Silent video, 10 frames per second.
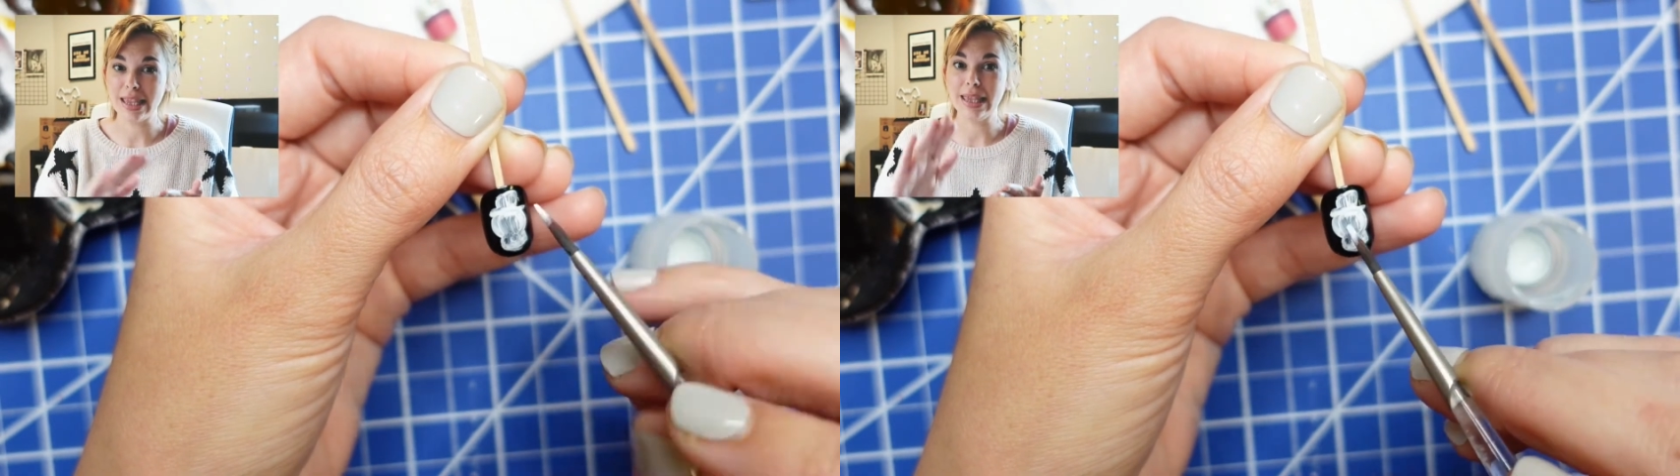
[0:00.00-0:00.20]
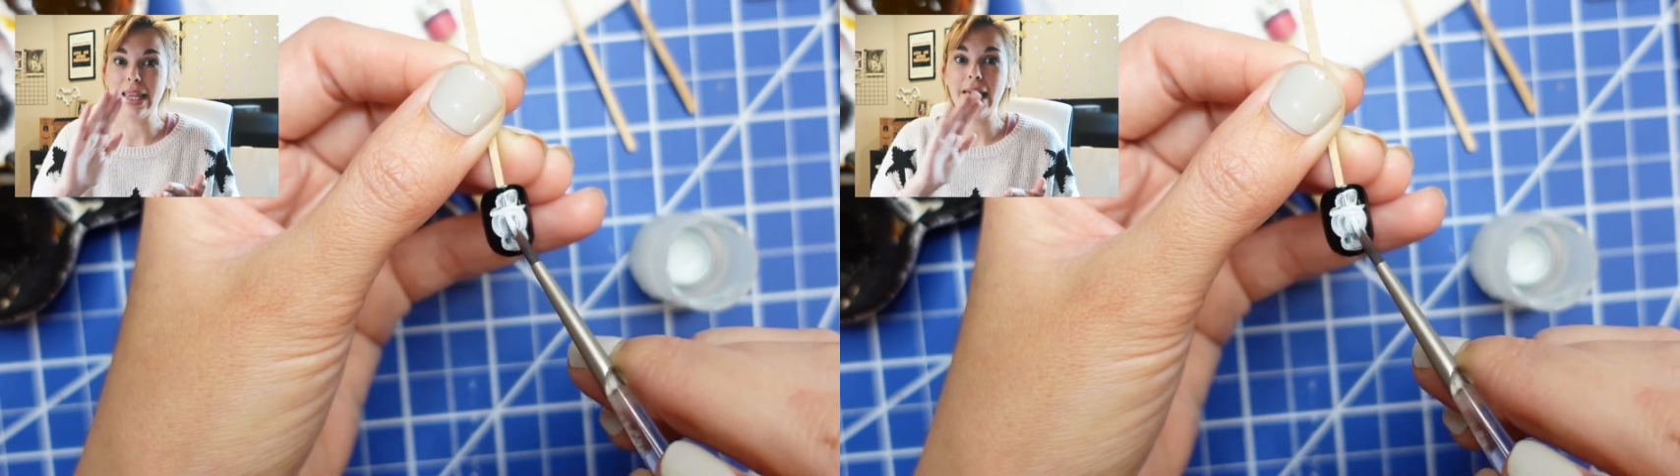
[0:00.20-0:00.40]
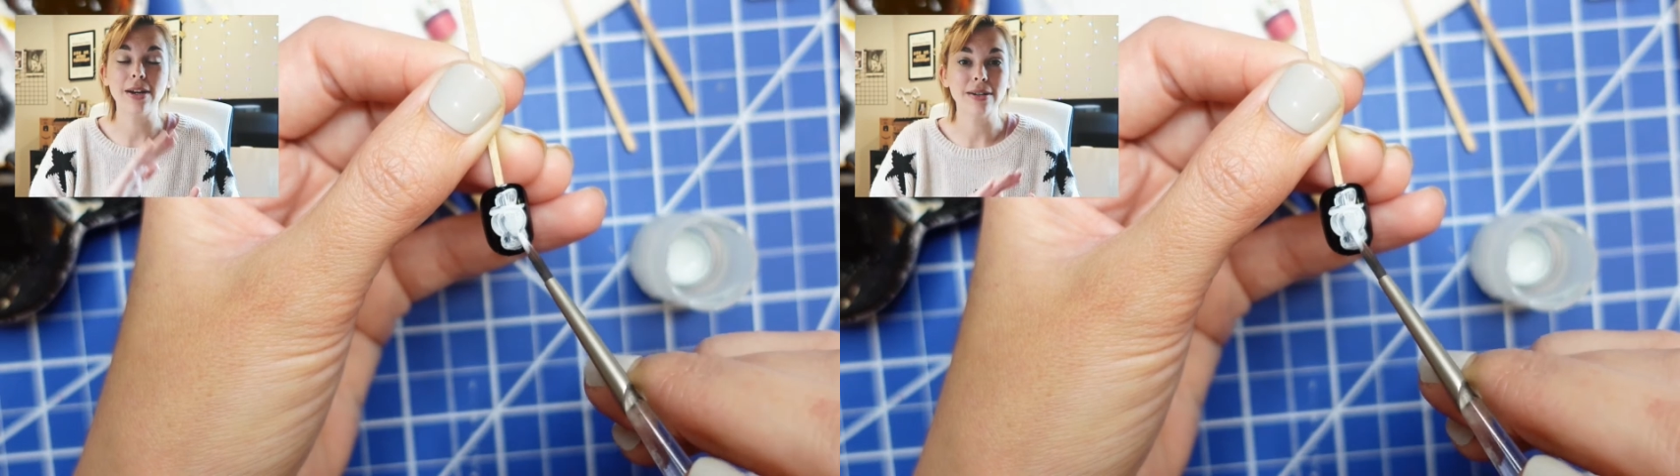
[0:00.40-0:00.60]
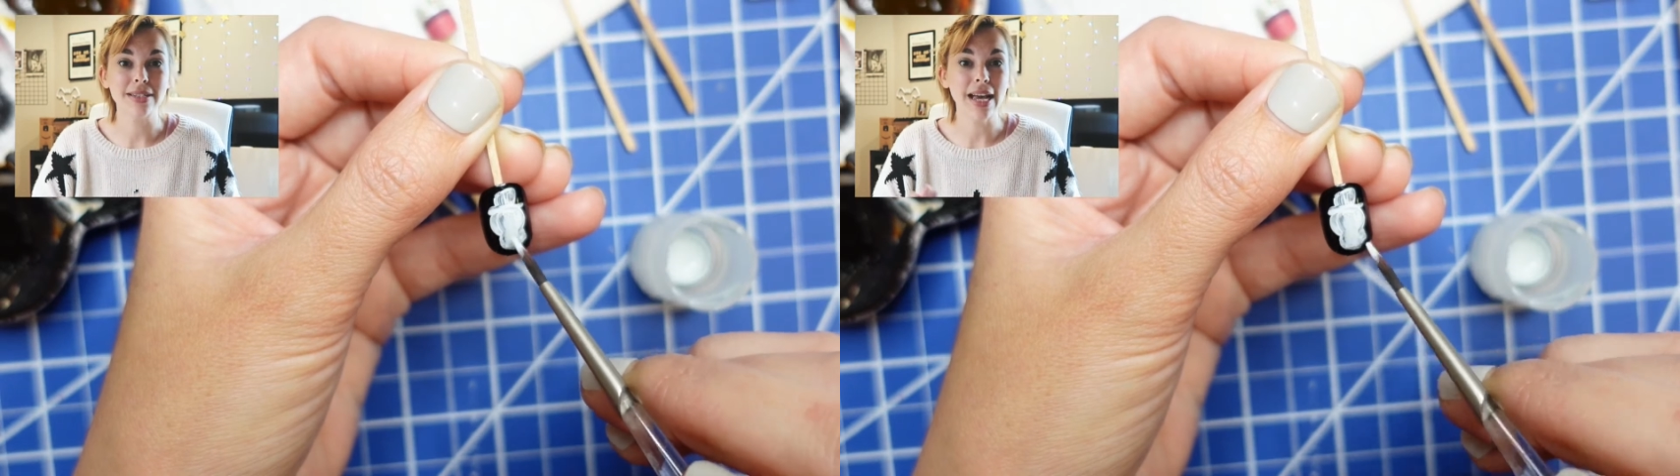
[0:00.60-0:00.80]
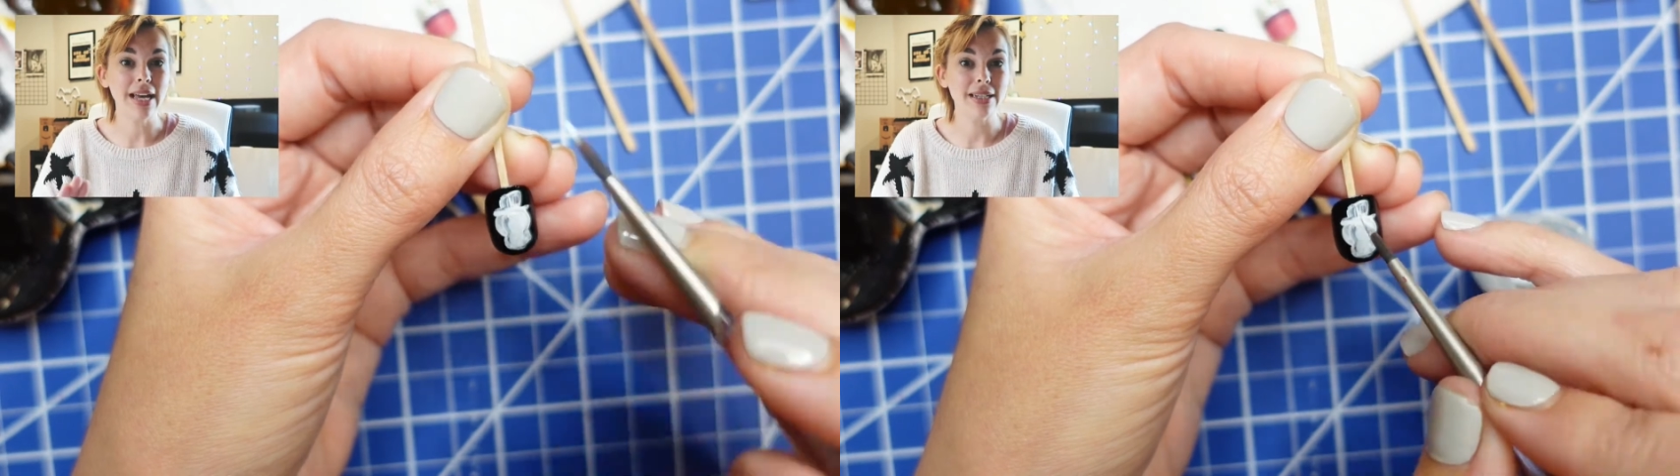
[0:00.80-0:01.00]

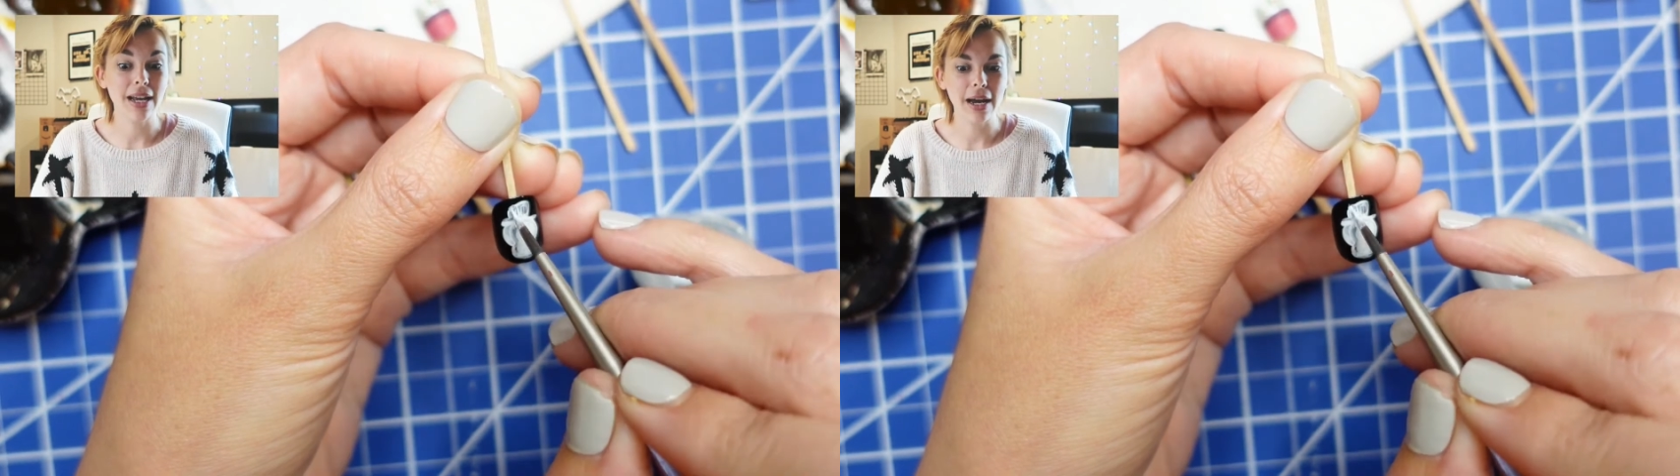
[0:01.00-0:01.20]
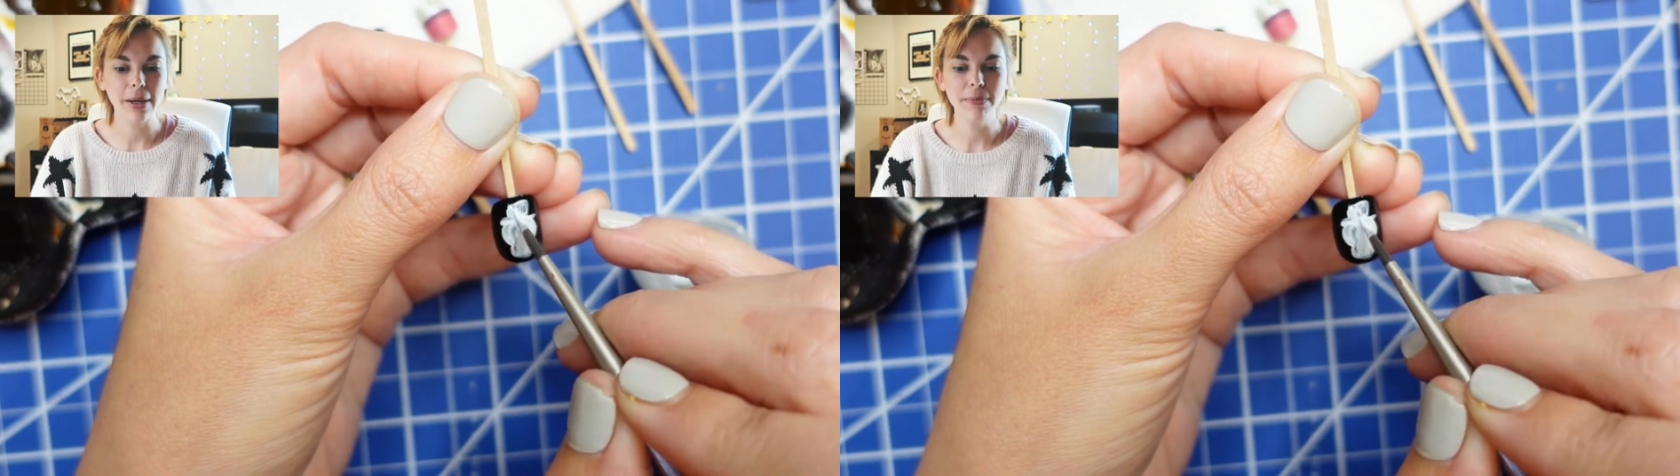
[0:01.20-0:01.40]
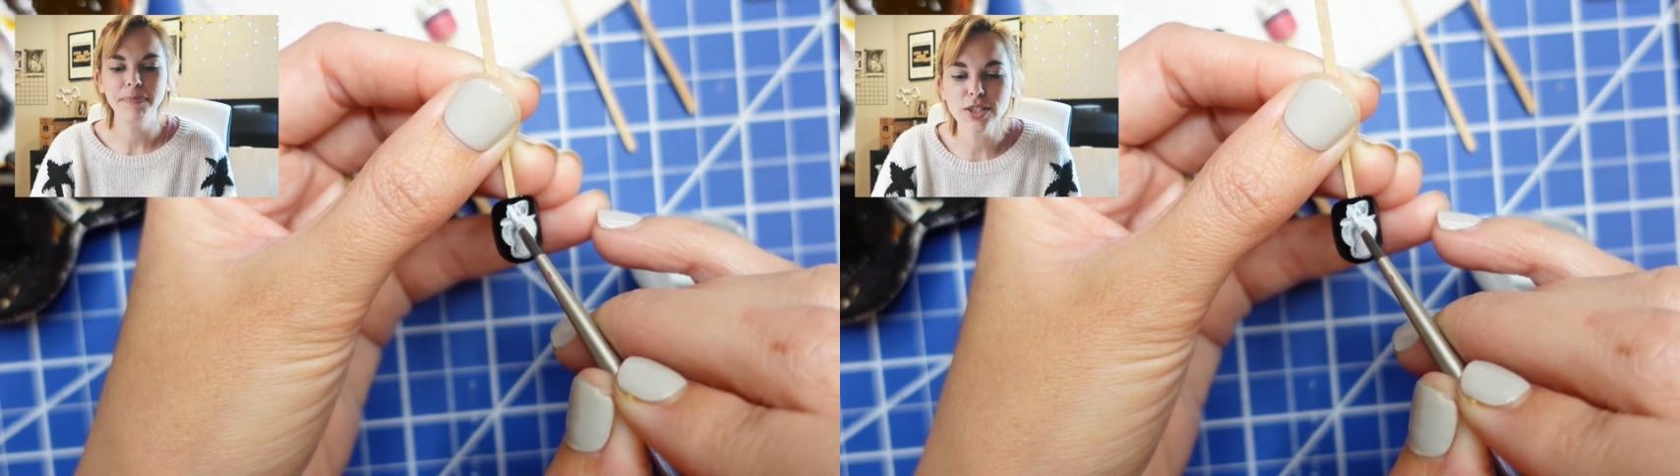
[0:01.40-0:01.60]
layers at a time.